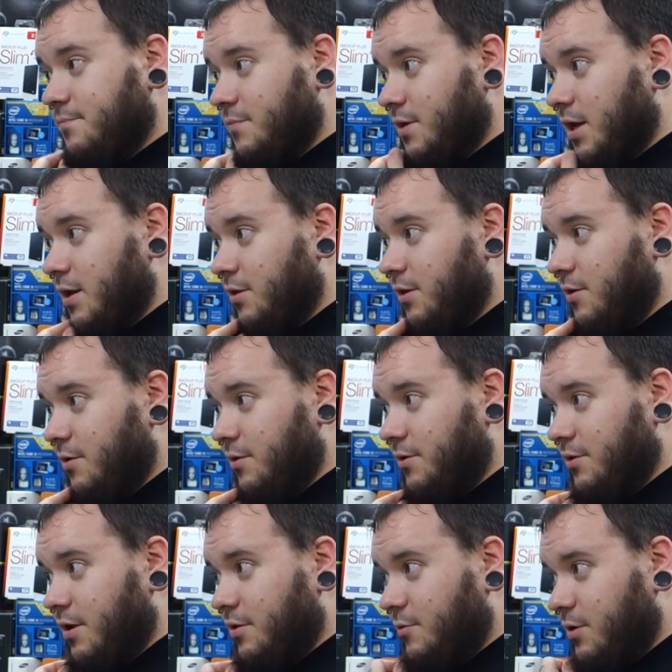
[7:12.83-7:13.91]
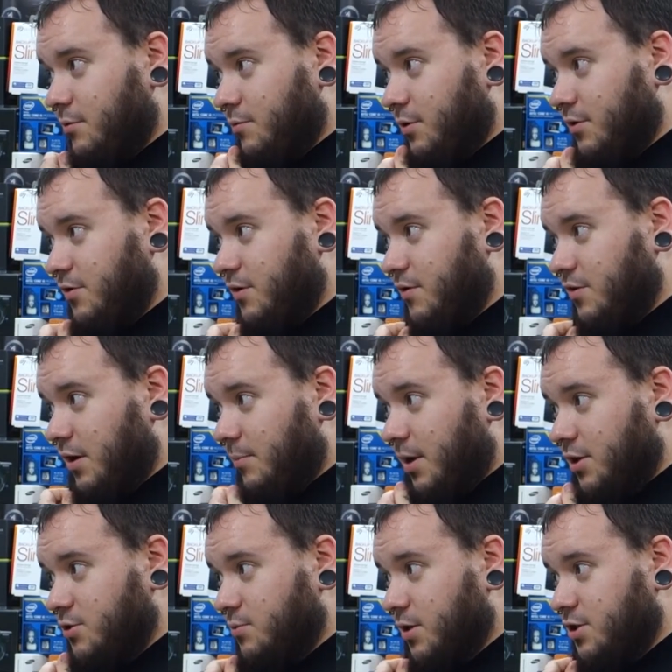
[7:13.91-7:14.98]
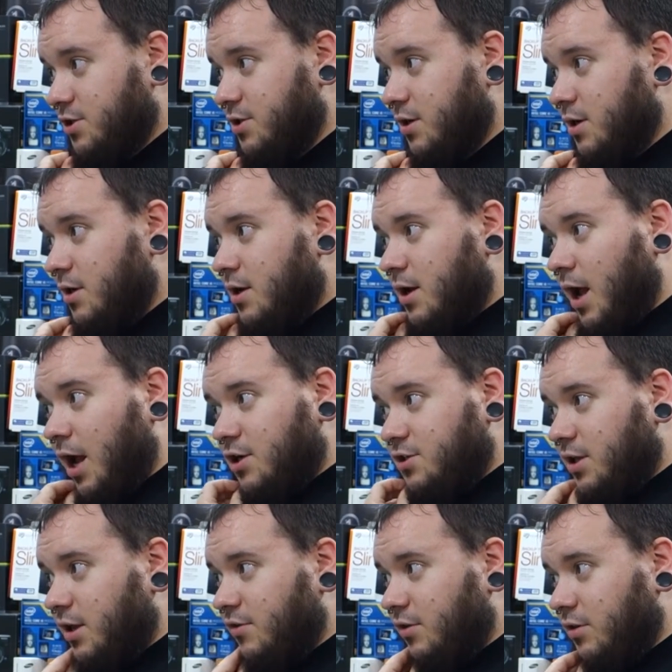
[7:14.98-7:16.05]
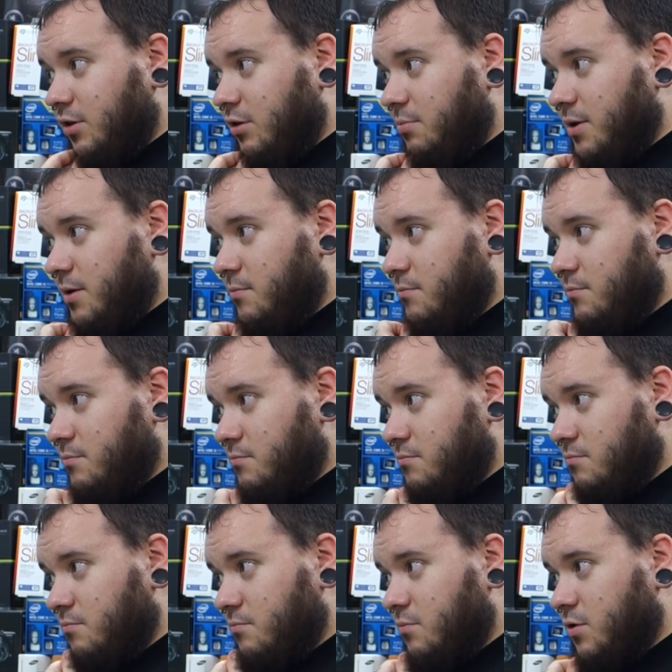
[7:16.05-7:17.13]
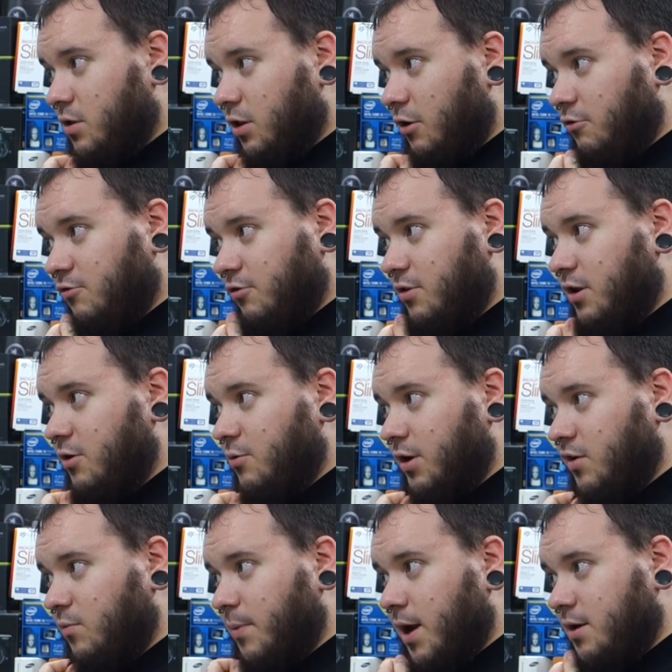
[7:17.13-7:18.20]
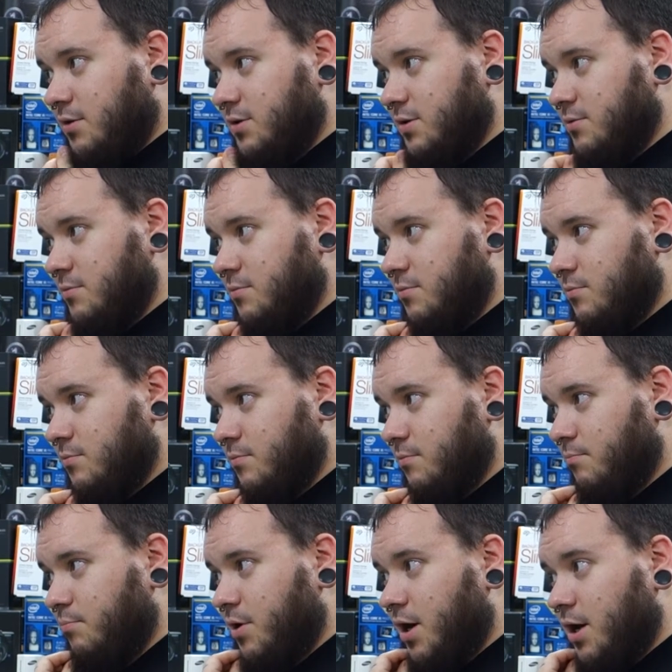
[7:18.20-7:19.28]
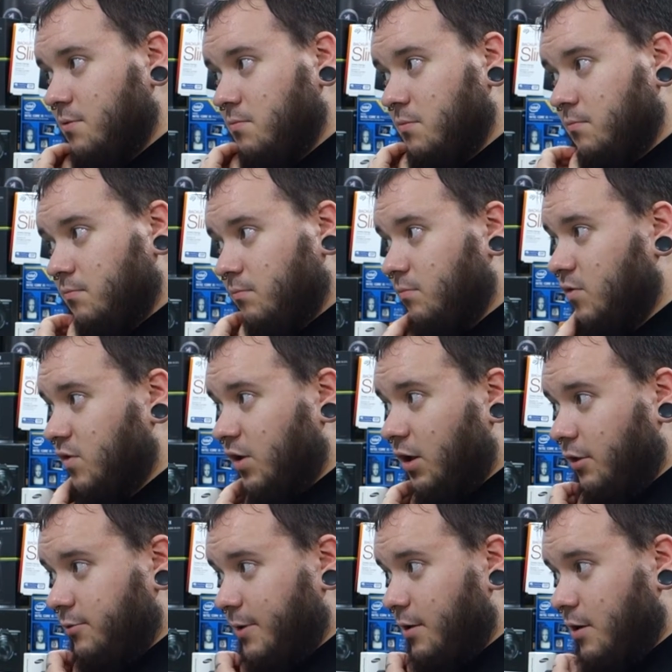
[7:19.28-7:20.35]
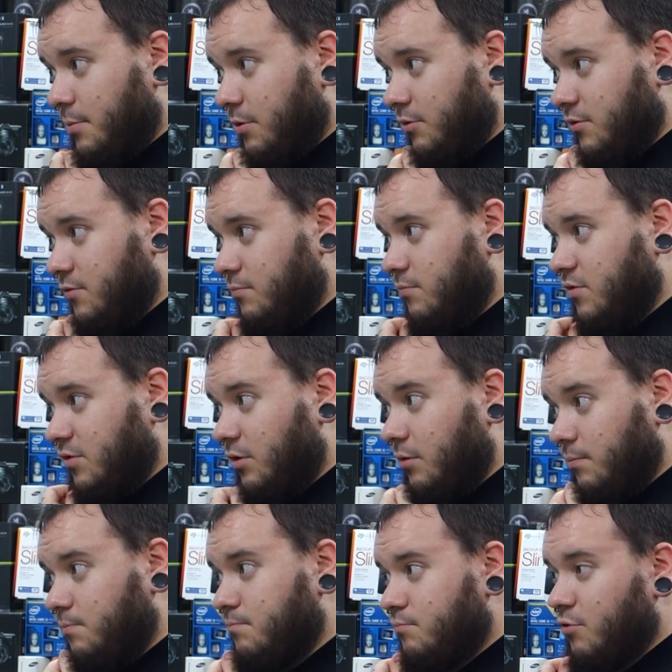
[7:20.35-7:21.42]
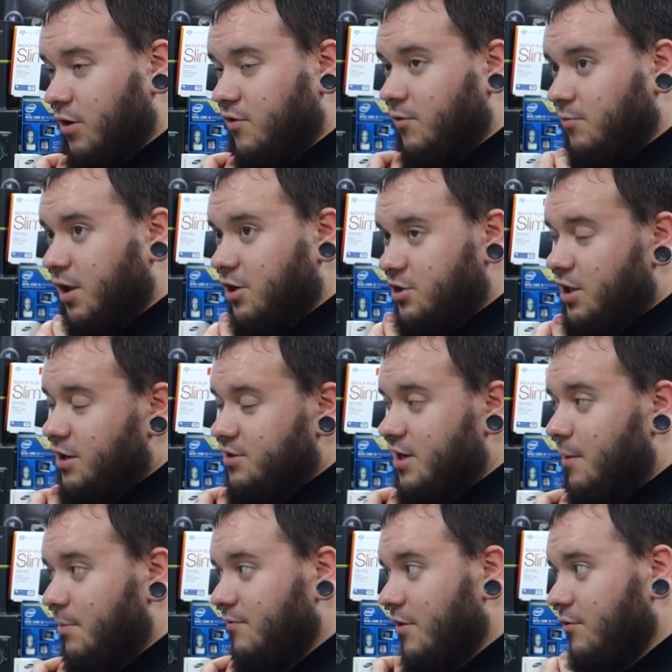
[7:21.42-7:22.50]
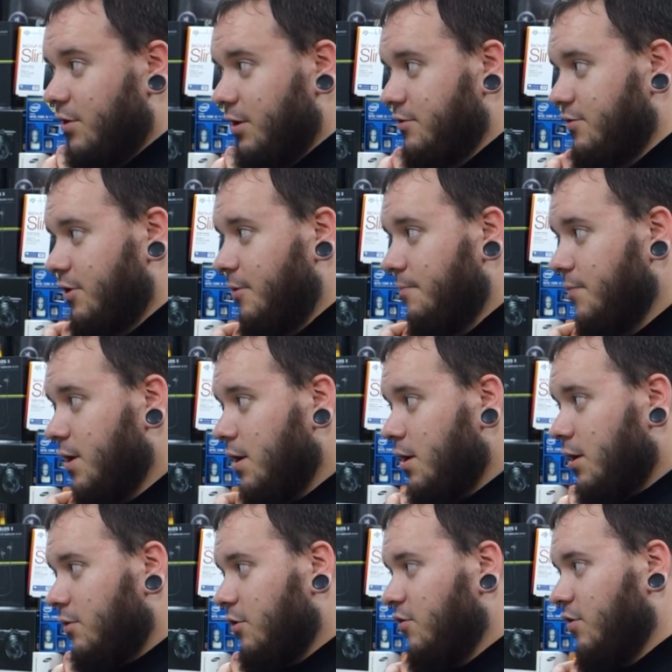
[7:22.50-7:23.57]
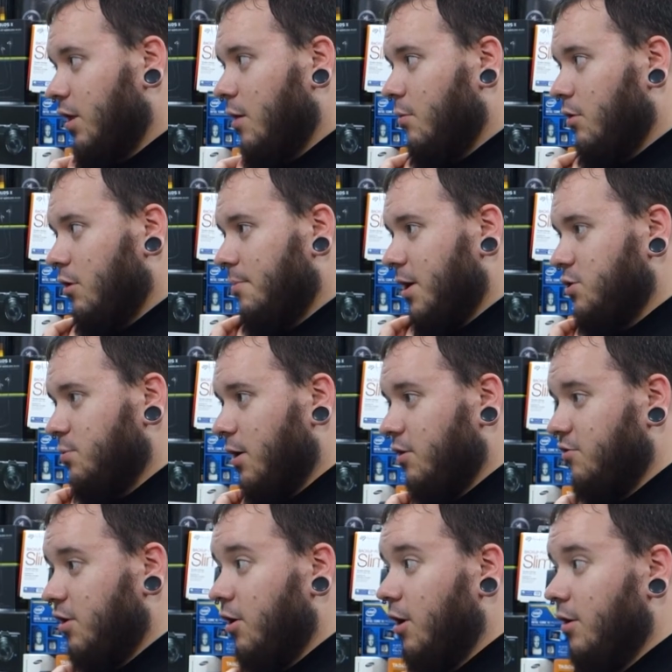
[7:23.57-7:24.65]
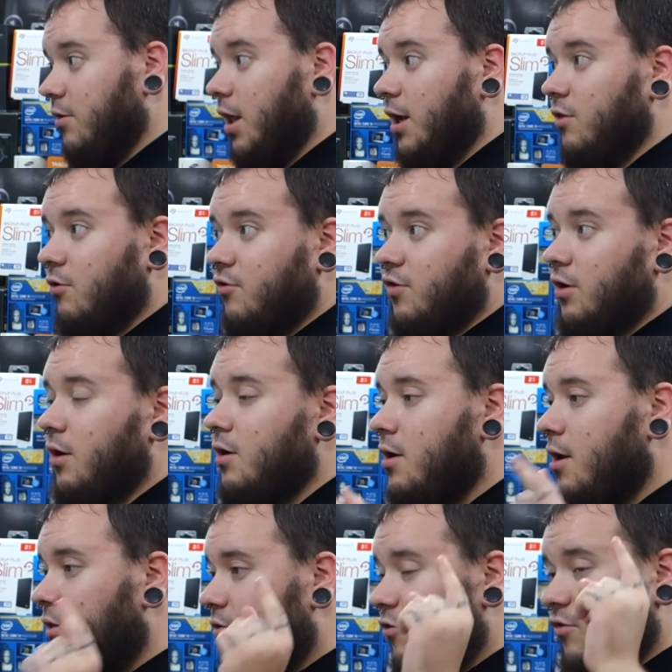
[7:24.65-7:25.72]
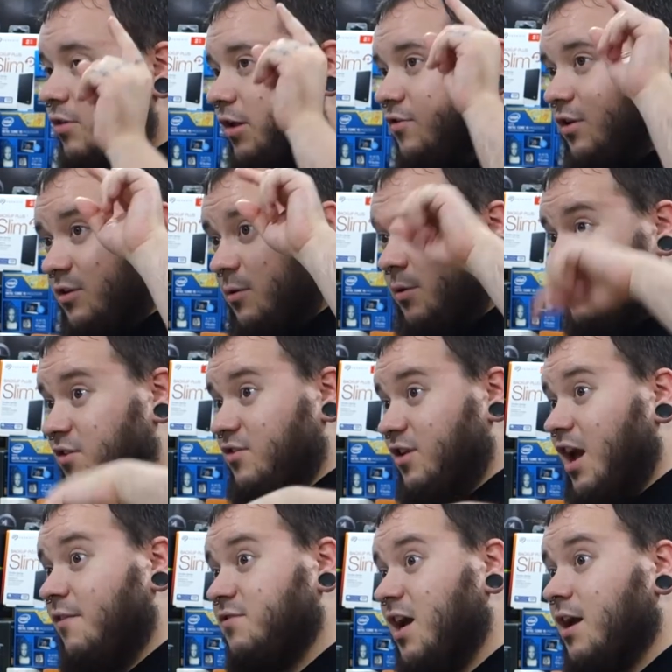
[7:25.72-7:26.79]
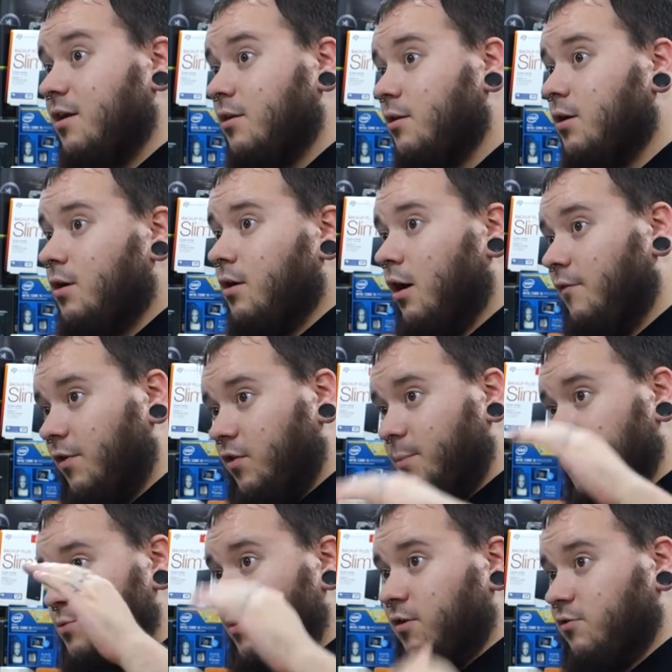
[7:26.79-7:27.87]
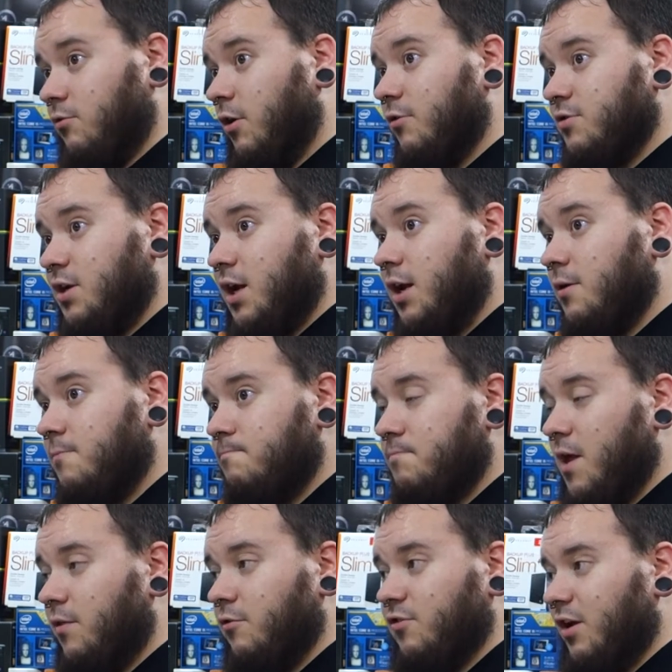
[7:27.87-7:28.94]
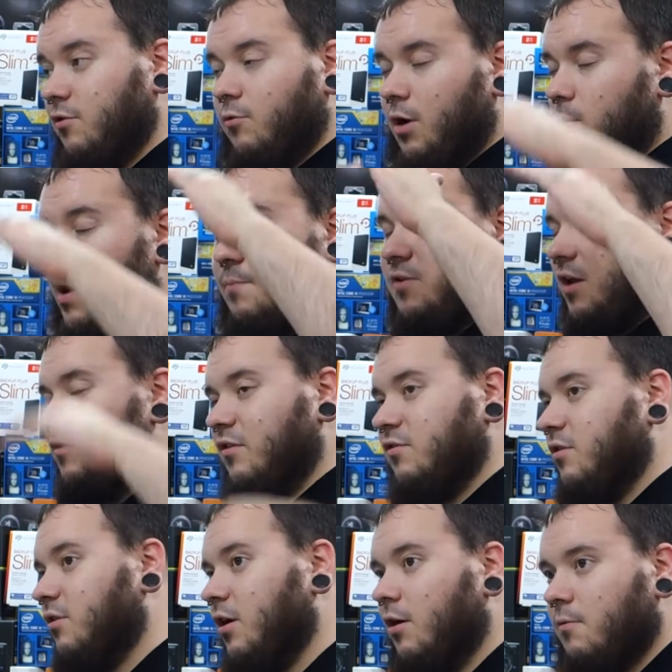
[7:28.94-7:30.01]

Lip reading: and the other one was Cinebench, which actually is a little bit closer than you would expect, but still Threadripper is still pretty substantially on top of everything. So there's a lot more benchmarks here, and like there's a list of WCCF Tech of all the benchmarks that are out today, and there's like 20 websites listed there.